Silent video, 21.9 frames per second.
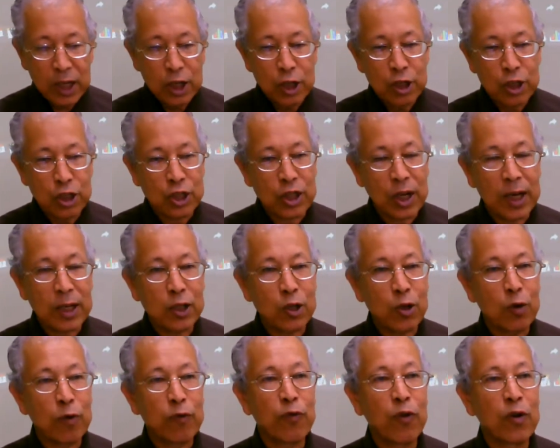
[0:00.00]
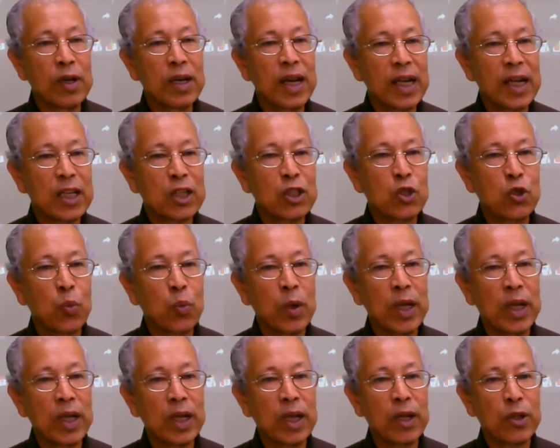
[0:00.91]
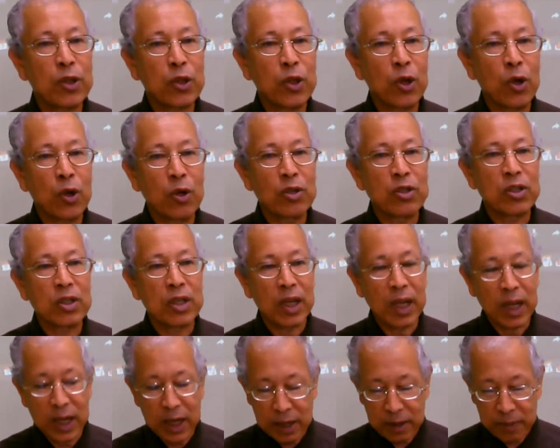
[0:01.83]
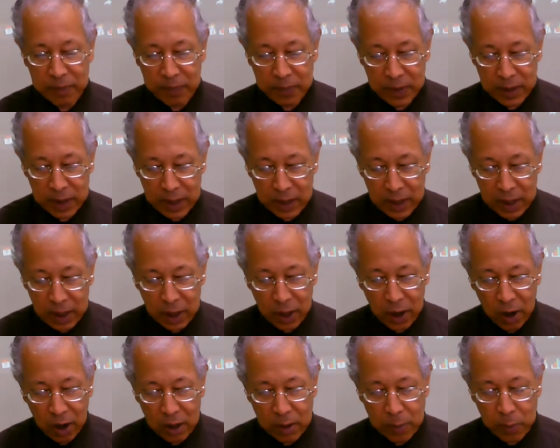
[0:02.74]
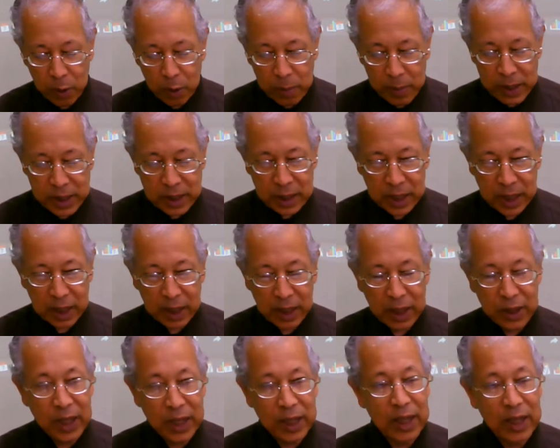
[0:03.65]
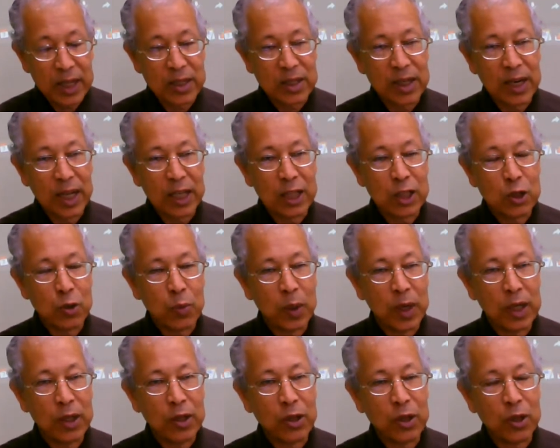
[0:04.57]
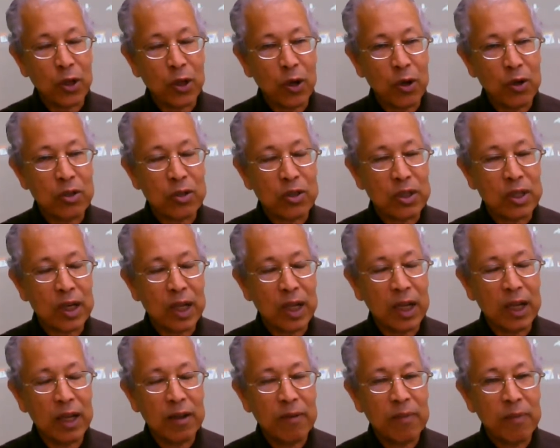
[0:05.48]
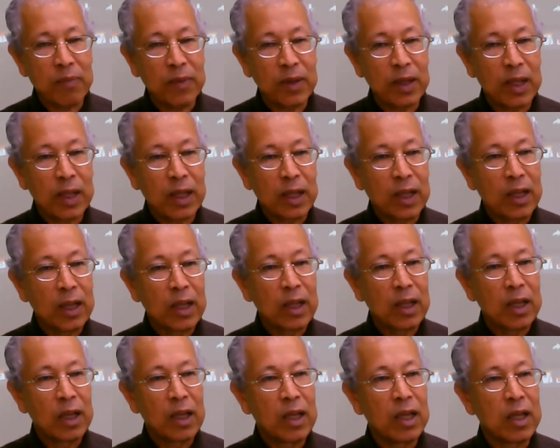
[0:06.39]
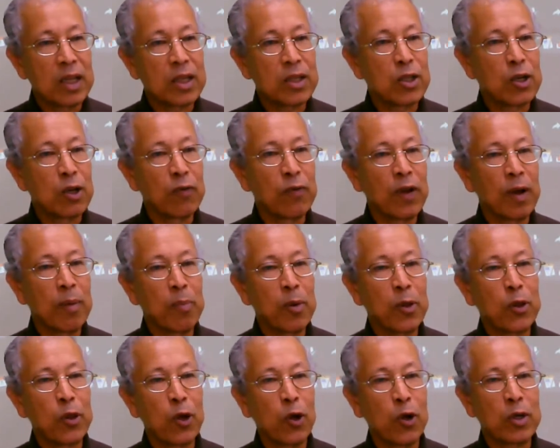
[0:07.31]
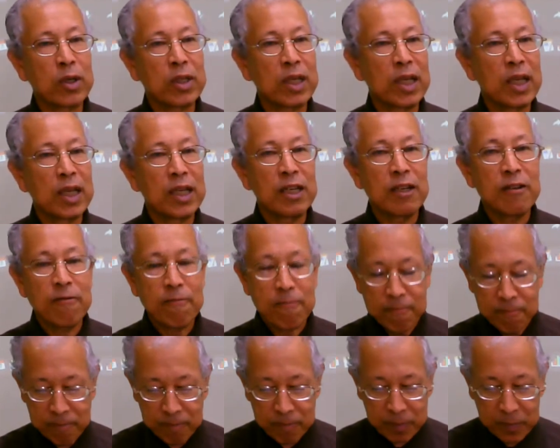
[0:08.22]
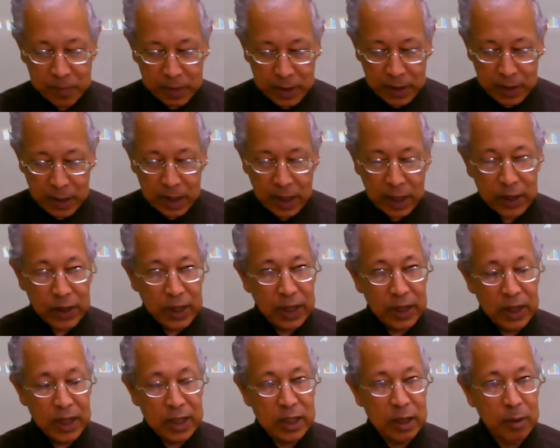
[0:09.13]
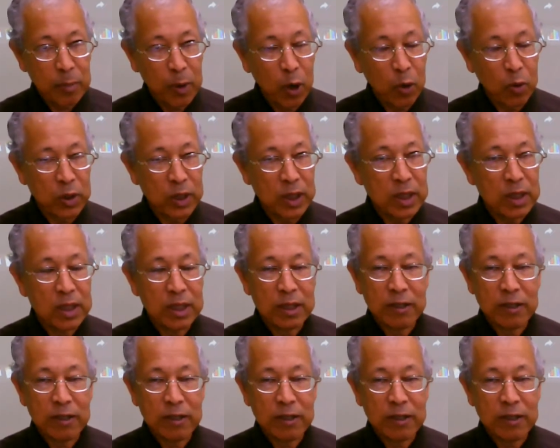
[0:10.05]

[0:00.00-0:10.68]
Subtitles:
scheduled for next week, Thursday, God permitting. I think that's next week, Thursday, is November 13th. I think that's about it.